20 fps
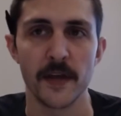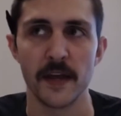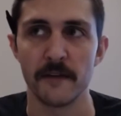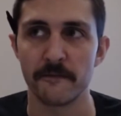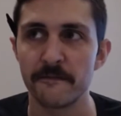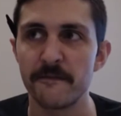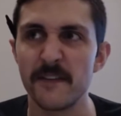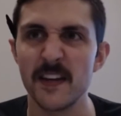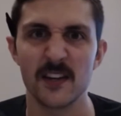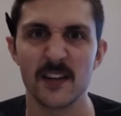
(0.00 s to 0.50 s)

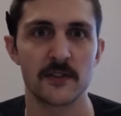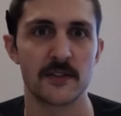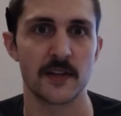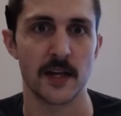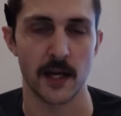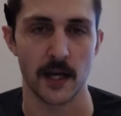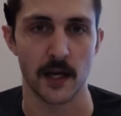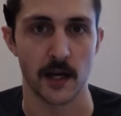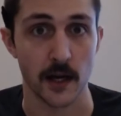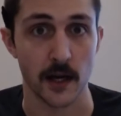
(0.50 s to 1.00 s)
it feels
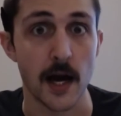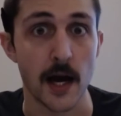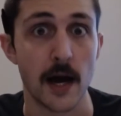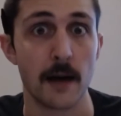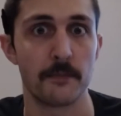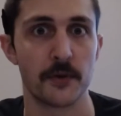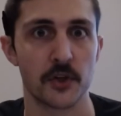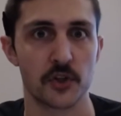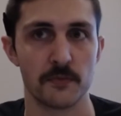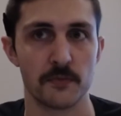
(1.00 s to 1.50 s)
like an
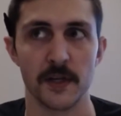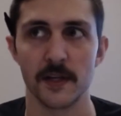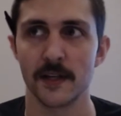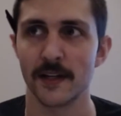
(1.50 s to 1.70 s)
accomplishment.